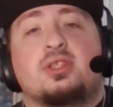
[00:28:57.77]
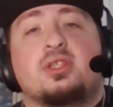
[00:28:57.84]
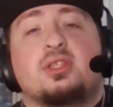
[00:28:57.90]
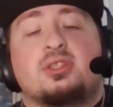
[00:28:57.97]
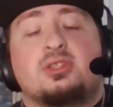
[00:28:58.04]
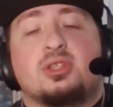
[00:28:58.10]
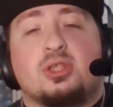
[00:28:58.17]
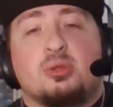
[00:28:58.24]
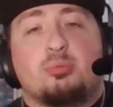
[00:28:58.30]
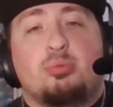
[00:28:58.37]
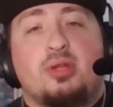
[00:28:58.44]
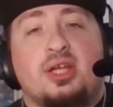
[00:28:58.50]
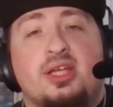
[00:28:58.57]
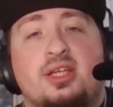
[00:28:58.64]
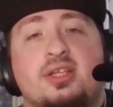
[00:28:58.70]
So you
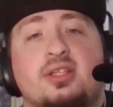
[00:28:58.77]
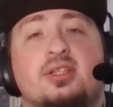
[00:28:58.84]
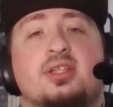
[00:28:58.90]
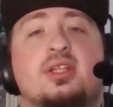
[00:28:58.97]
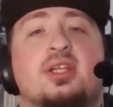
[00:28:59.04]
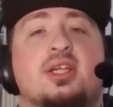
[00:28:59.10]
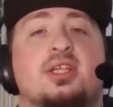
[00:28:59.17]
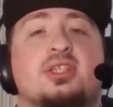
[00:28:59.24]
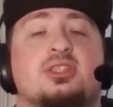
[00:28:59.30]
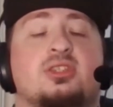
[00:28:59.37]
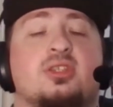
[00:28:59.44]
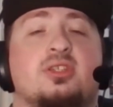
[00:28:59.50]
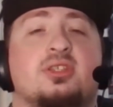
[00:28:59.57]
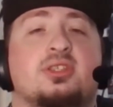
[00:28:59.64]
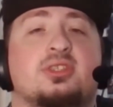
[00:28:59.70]
play it. As
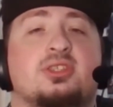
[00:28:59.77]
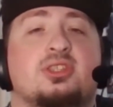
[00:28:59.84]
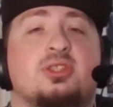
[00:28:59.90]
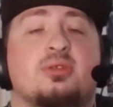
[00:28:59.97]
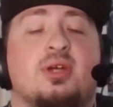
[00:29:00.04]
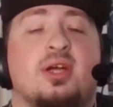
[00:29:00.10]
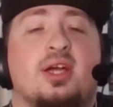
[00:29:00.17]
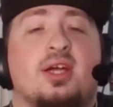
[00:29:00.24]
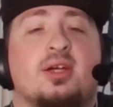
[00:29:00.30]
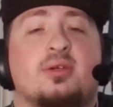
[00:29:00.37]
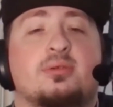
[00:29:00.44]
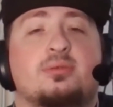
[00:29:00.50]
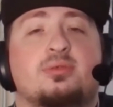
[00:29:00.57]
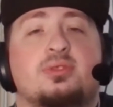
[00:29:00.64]
long as you have